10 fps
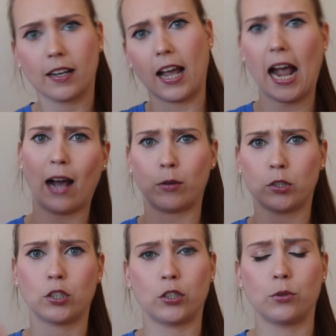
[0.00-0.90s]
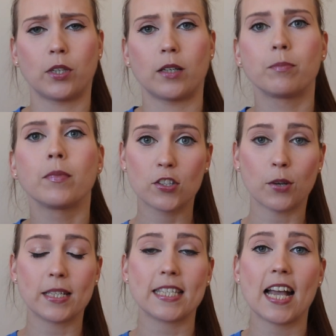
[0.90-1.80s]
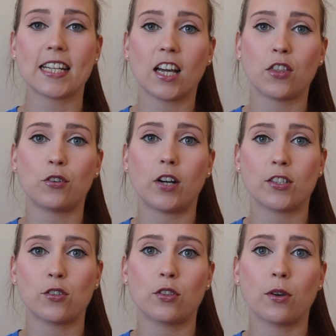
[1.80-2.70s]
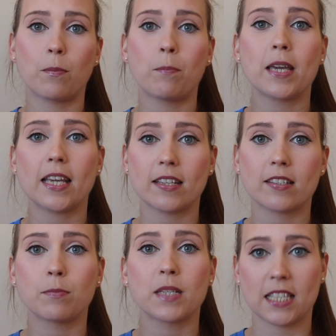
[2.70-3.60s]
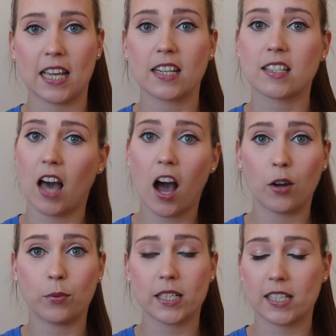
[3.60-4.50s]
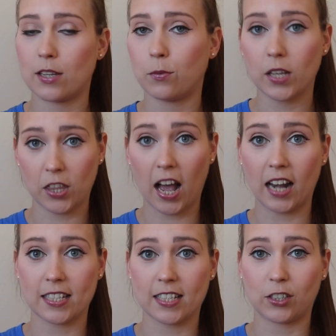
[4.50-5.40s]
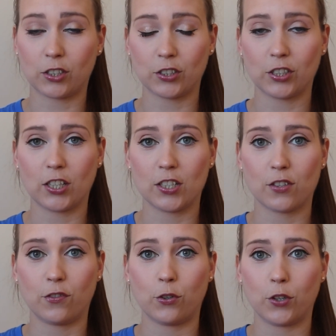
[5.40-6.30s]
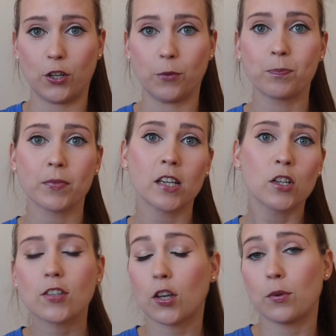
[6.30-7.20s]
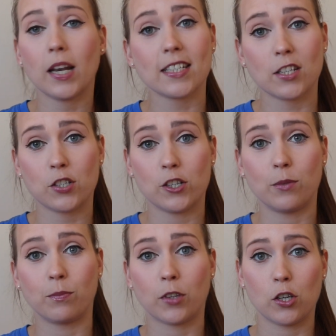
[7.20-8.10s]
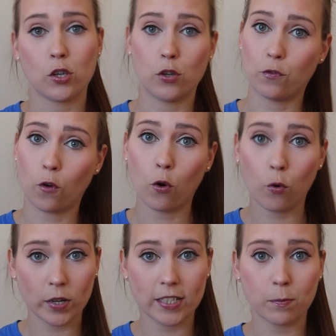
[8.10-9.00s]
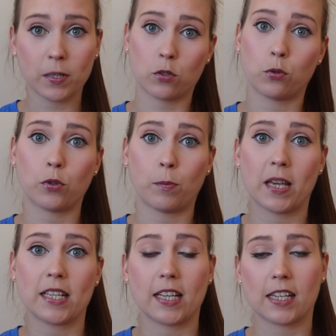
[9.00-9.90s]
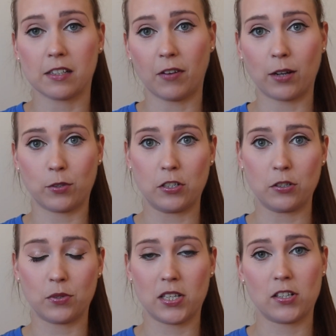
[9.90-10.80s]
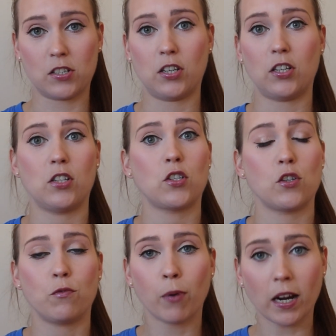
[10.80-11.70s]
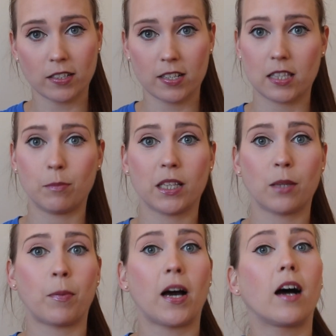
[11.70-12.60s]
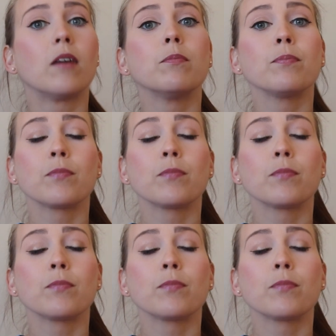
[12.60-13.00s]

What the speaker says: like how to do them. So instead, I thought I'd do the biggest mistakes that I always see with à la seconde turns for you. So let's assume that you've already been taught the basics of how to do these turns, you've practiced them at the bar,